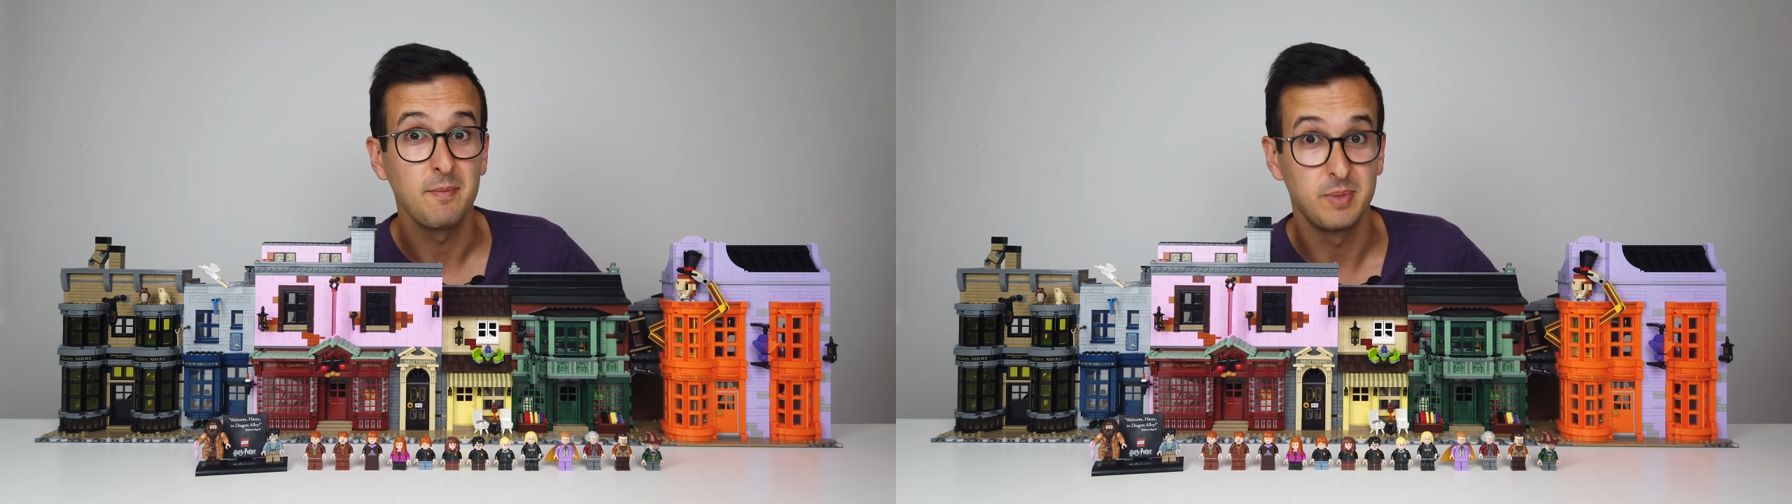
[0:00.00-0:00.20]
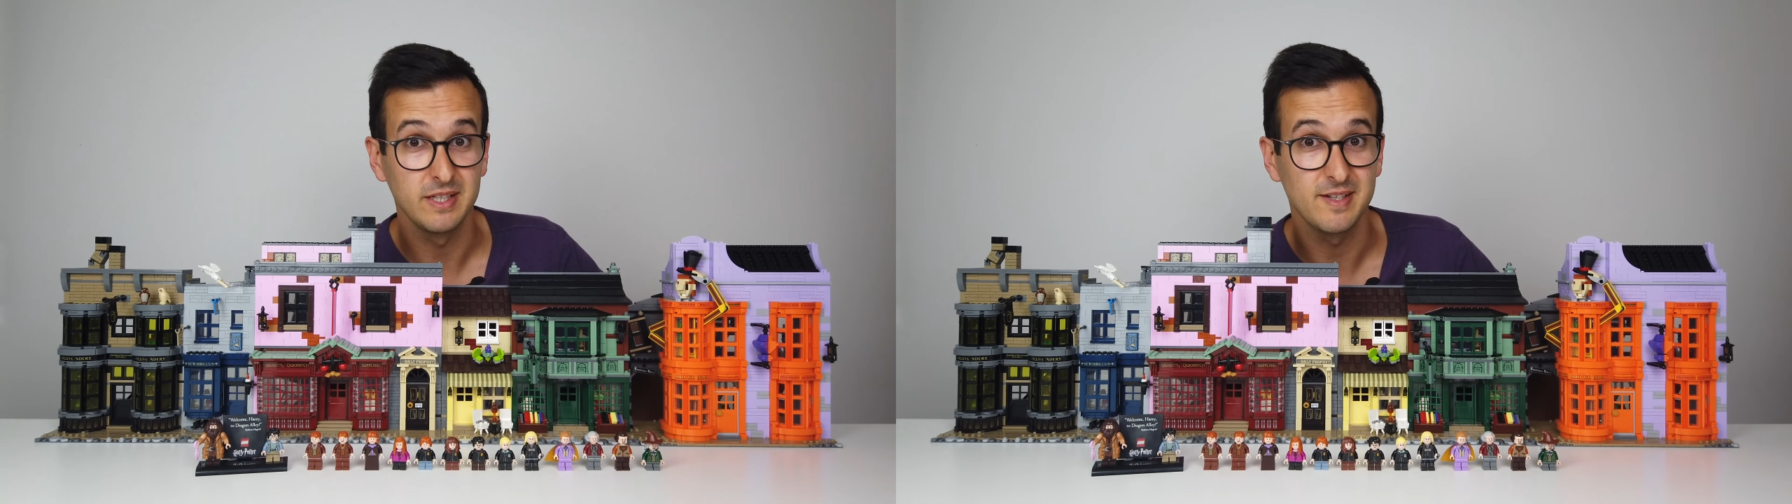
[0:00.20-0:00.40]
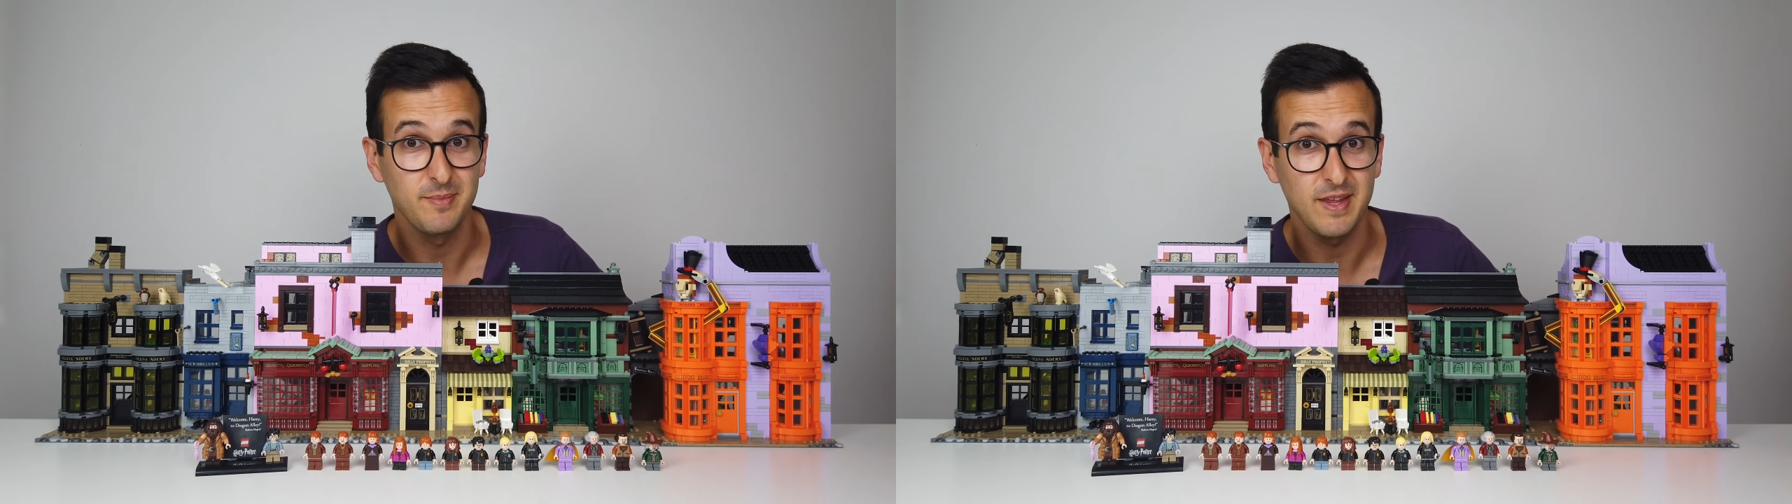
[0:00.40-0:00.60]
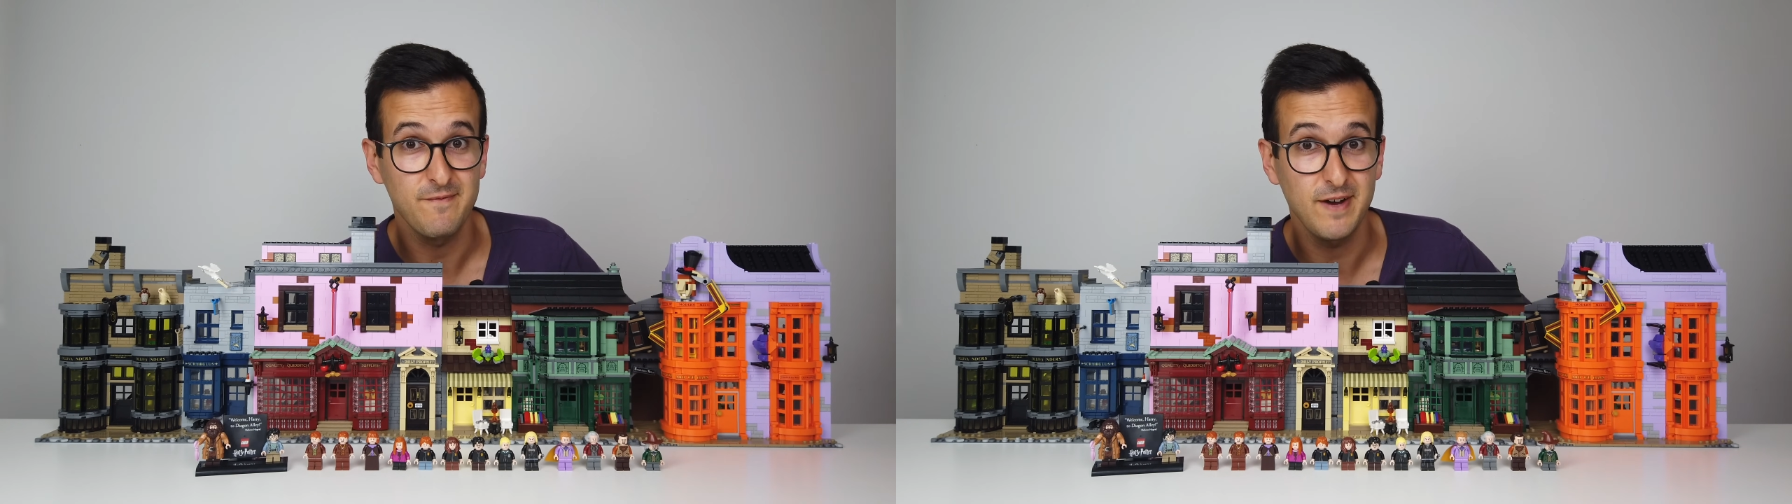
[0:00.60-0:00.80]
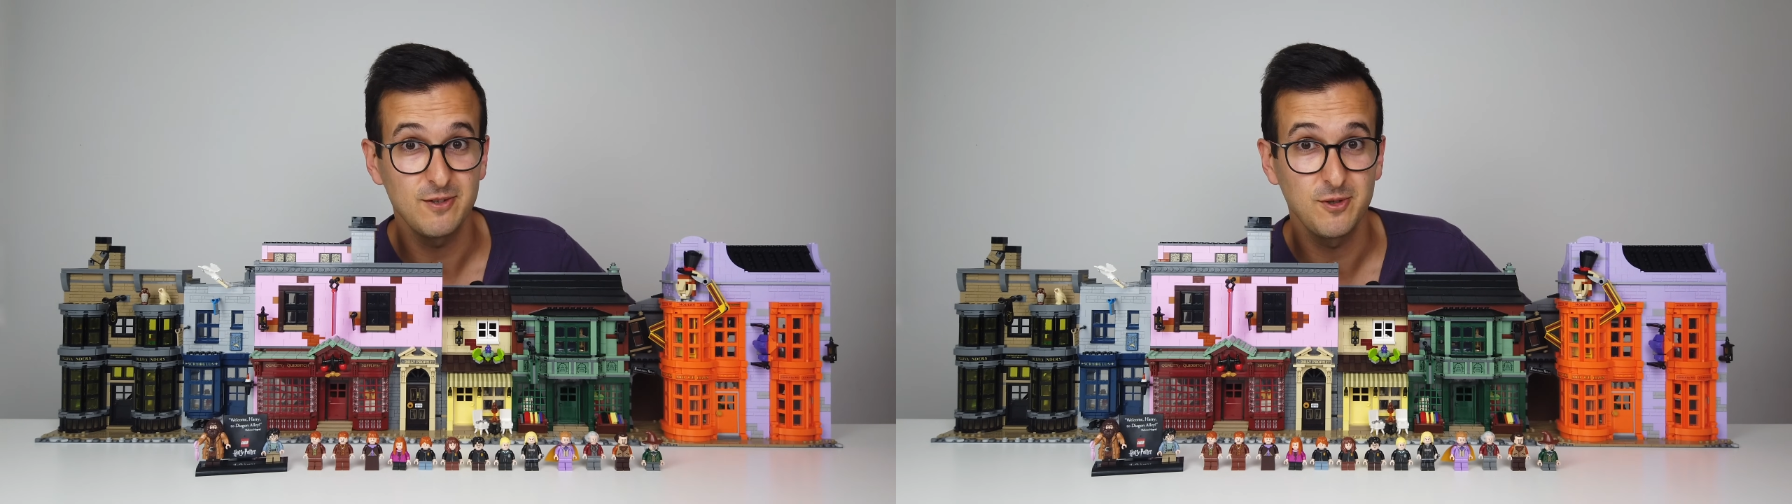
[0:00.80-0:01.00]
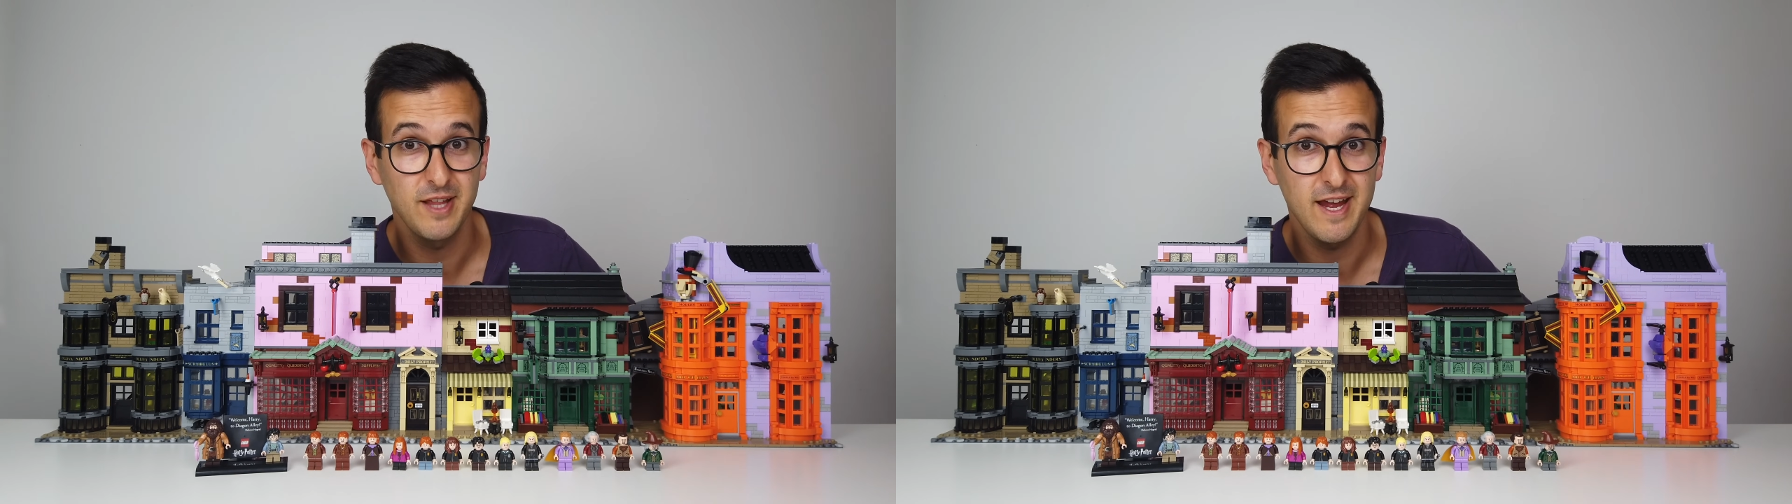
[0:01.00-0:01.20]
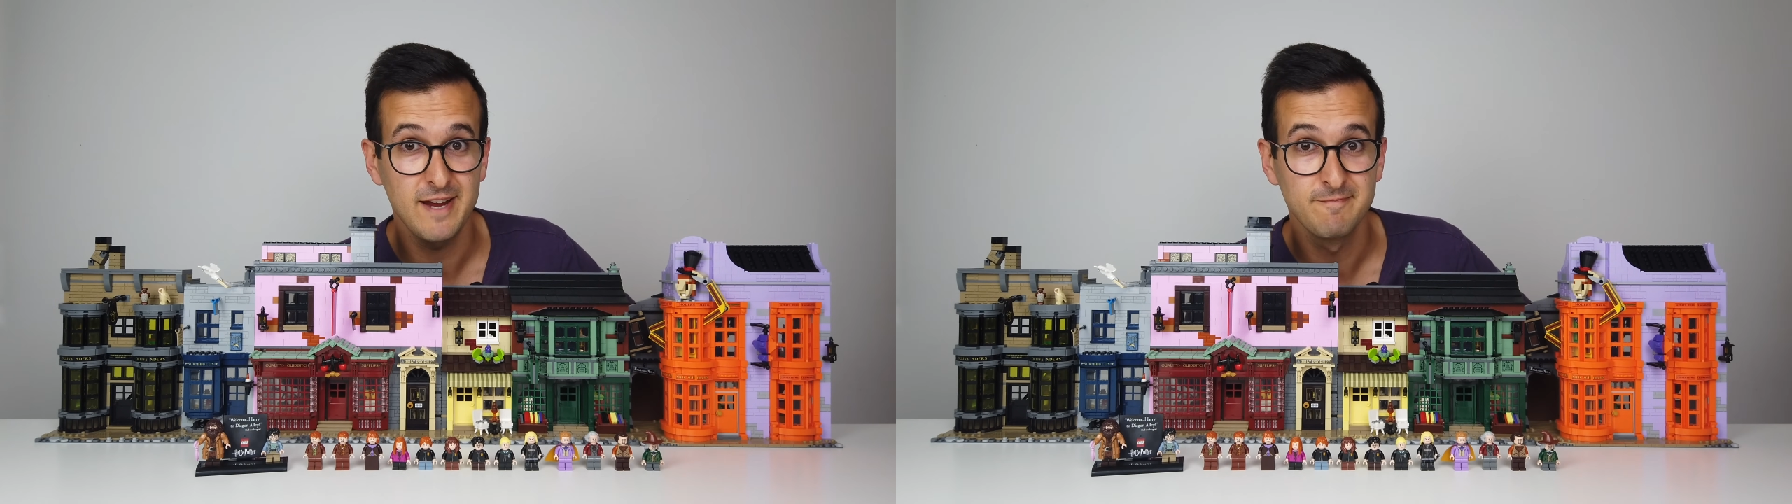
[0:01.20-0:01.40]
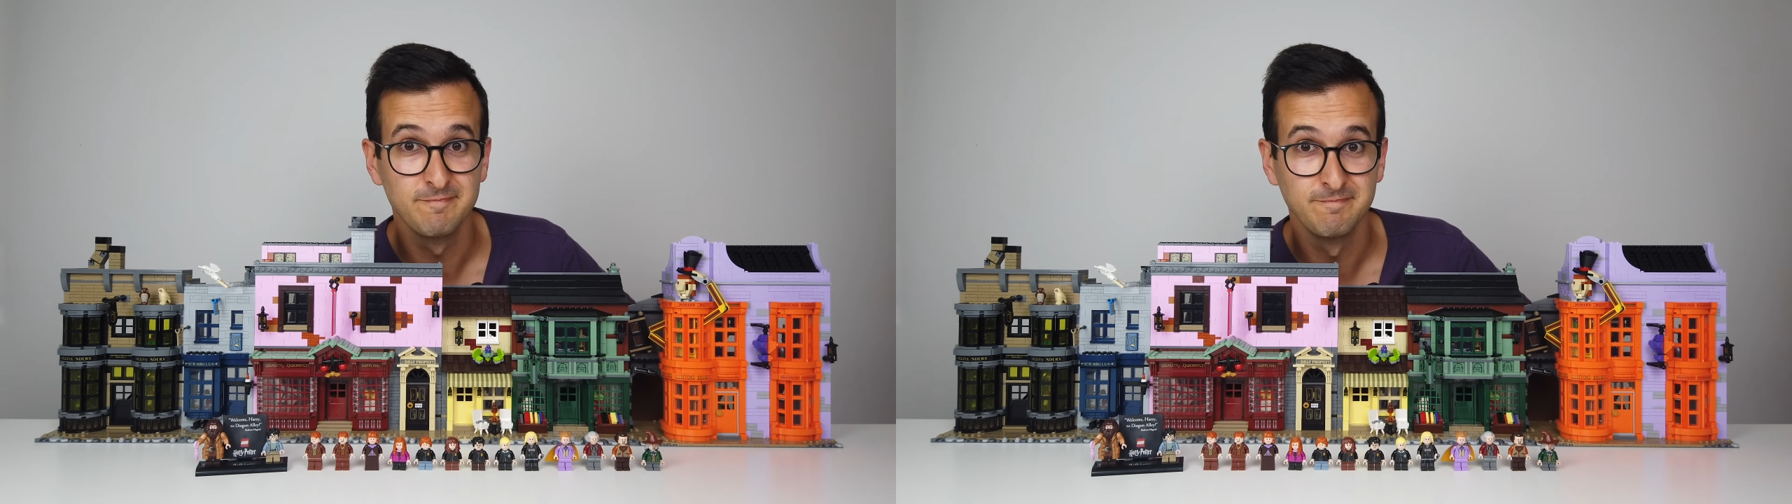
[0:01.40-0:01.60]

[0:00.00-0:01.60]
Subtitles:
Build something fun today.